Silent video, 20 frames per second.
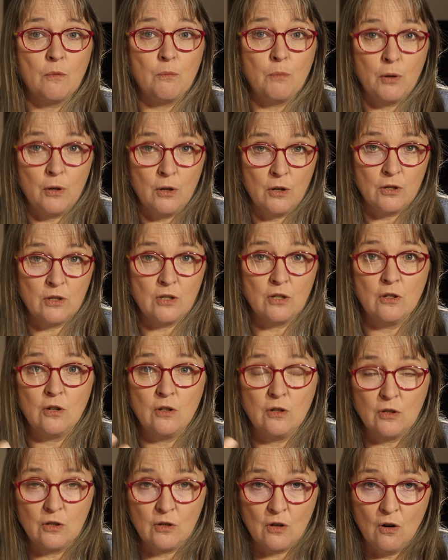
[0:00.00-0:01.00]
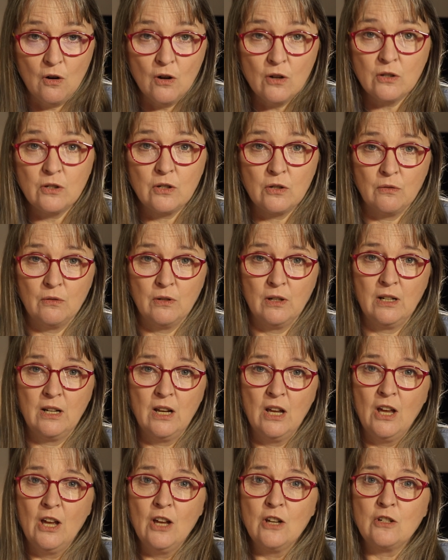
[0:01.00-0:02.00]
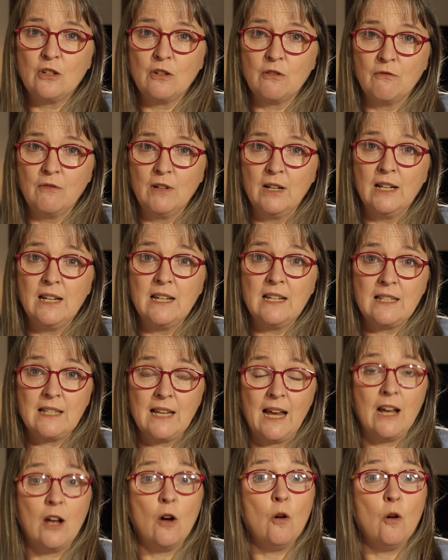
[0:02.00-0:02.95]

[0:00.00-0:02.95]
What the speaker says: person who's gone to it to really say,